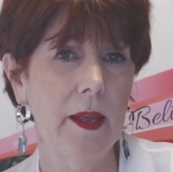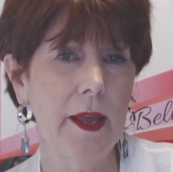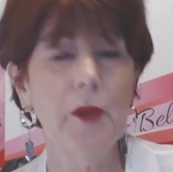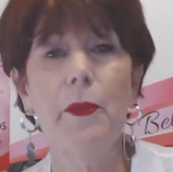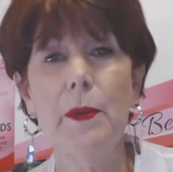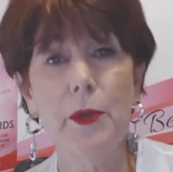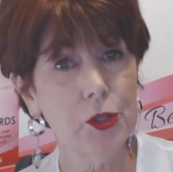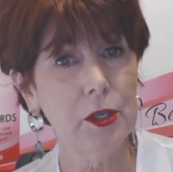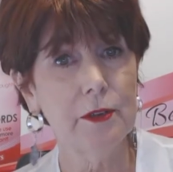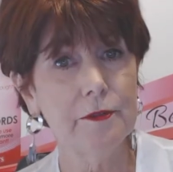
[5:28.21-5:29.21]
And maybe you
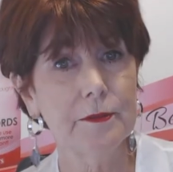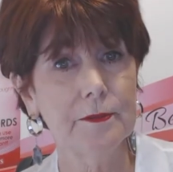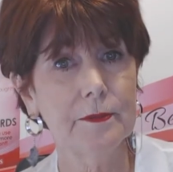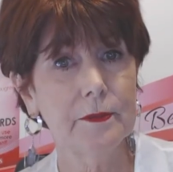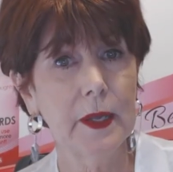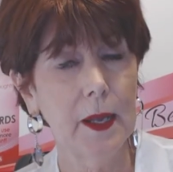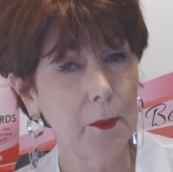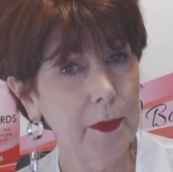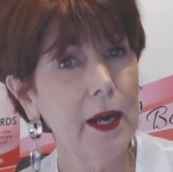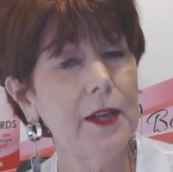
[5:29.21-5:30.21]
should have.
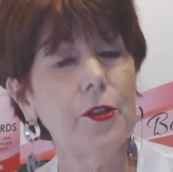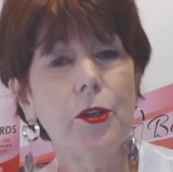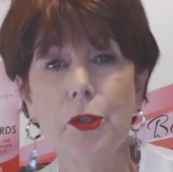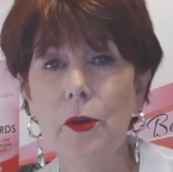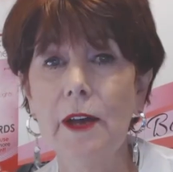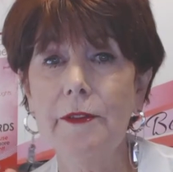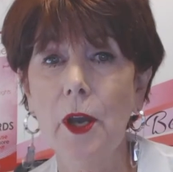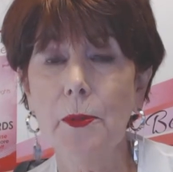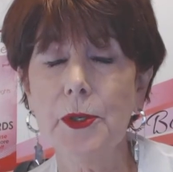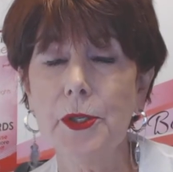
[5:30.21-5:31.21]
But you do have the
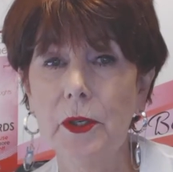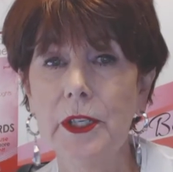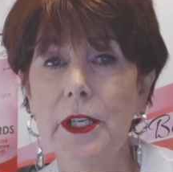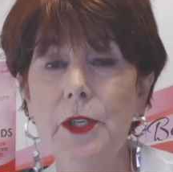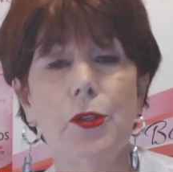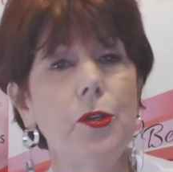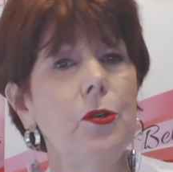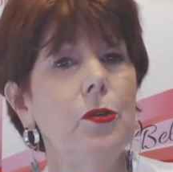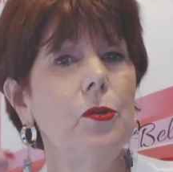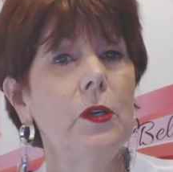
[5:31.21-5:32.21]
opportunity
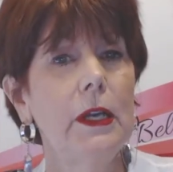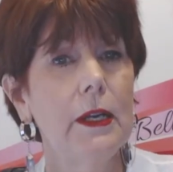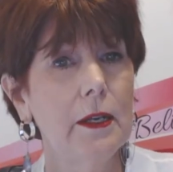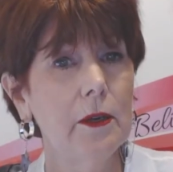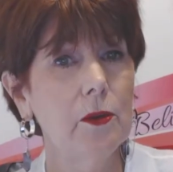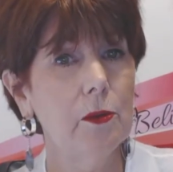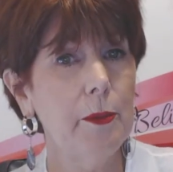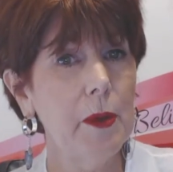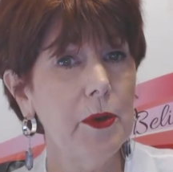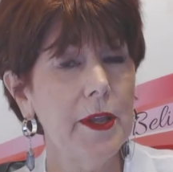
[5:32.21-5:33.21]
to
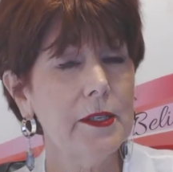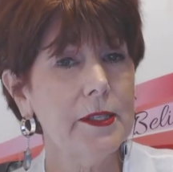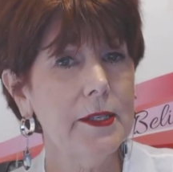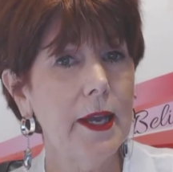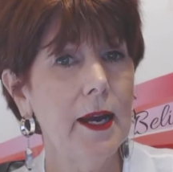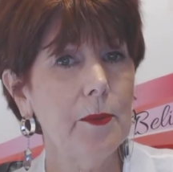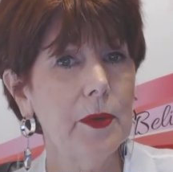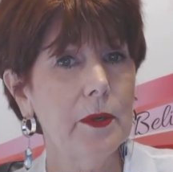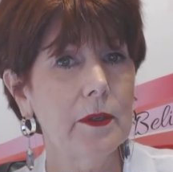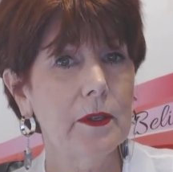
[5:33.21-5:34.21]
remember that snap,
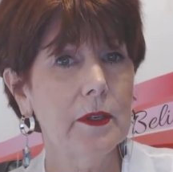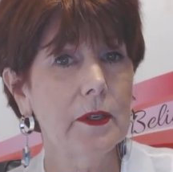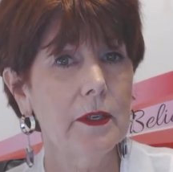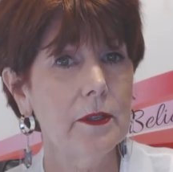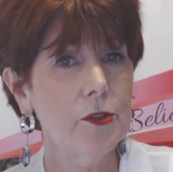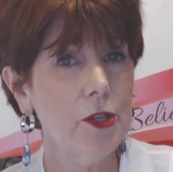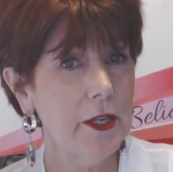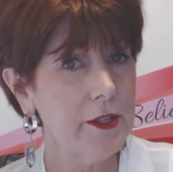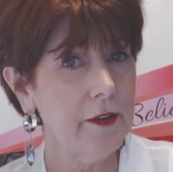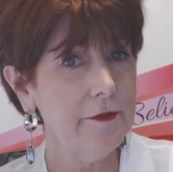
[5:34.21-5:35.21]

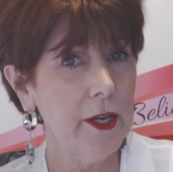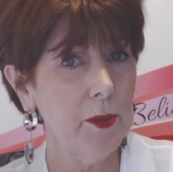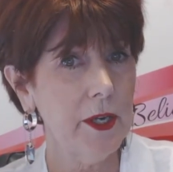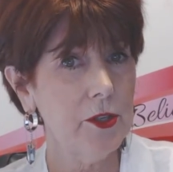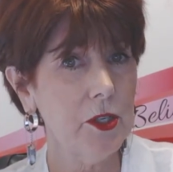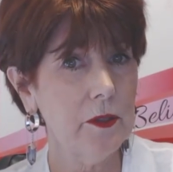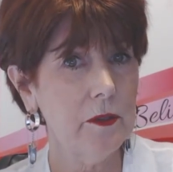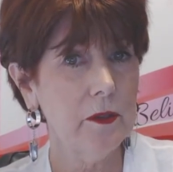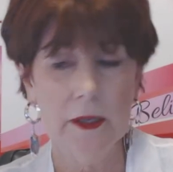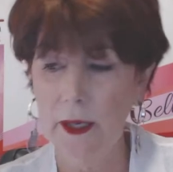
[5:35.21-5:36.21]
change that
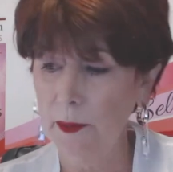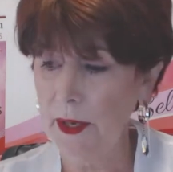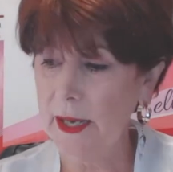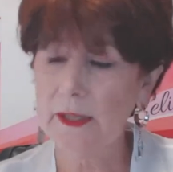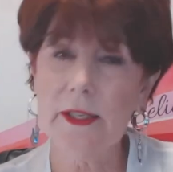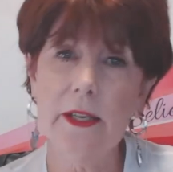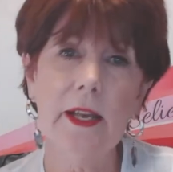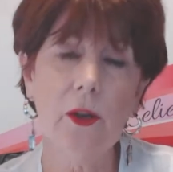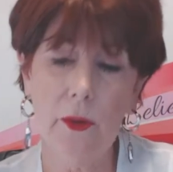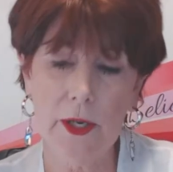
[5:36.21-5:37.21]
vibration by asking
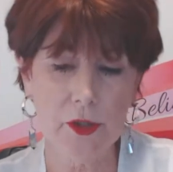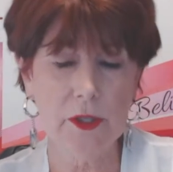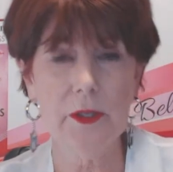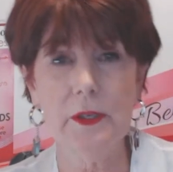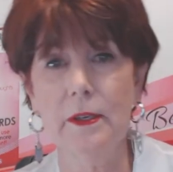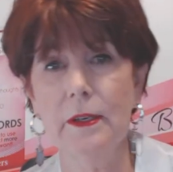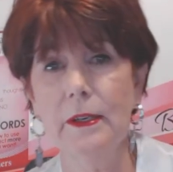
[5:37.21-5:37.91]
that question.